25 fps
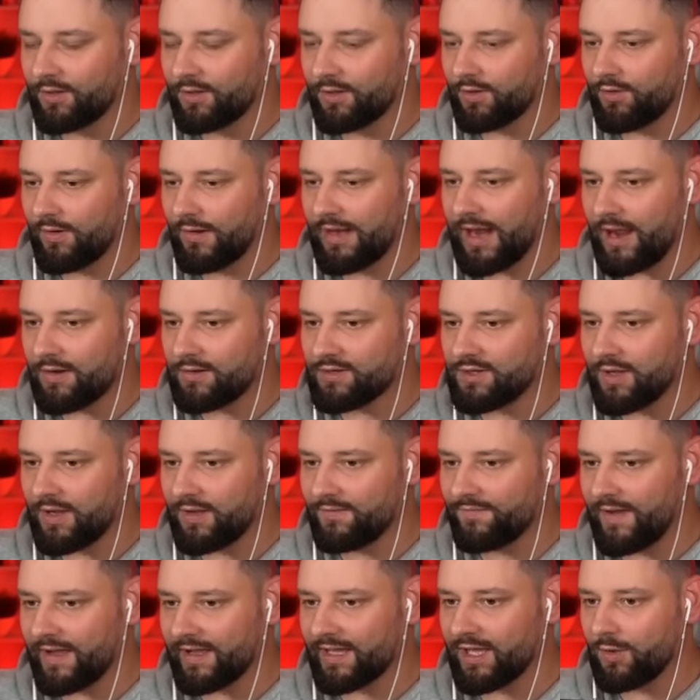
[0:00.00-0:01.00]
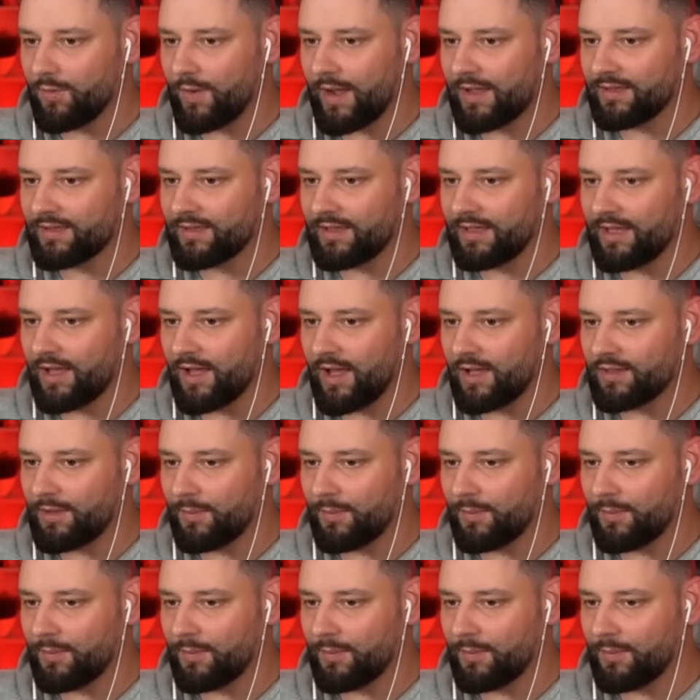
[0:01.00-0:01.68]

you're allowed to evacuate the uh,